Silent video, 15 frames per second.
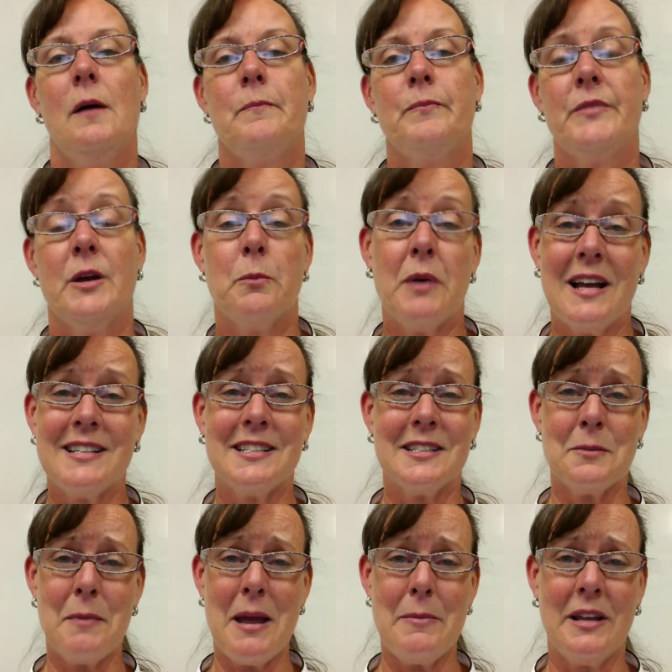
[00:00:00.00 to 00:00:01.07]
Their prices
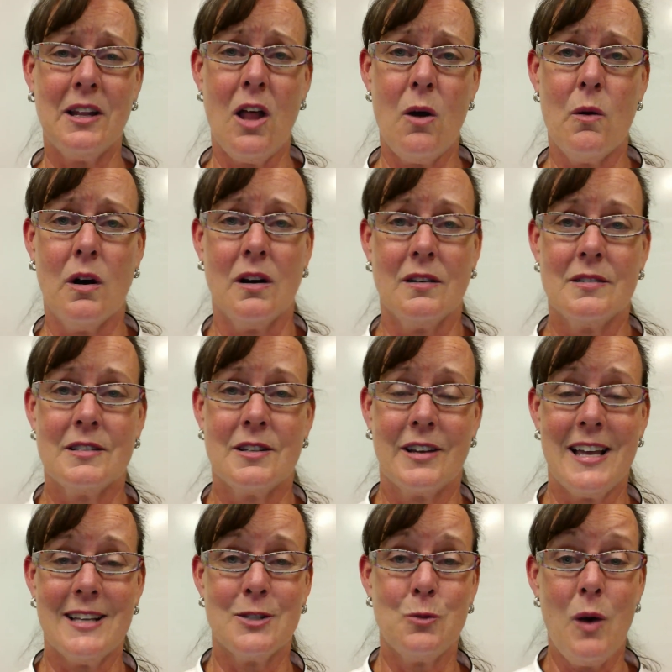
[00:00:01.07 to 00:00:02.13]
may be lower. So
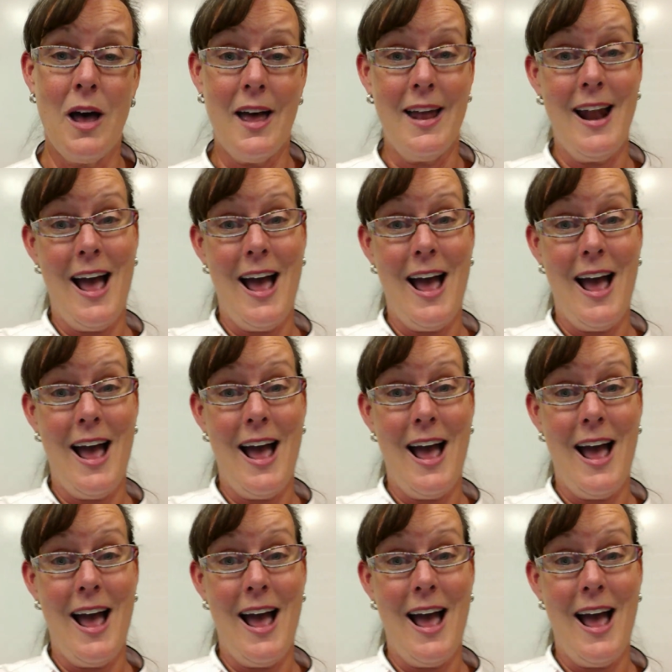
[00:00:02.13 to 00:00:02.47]
guess what?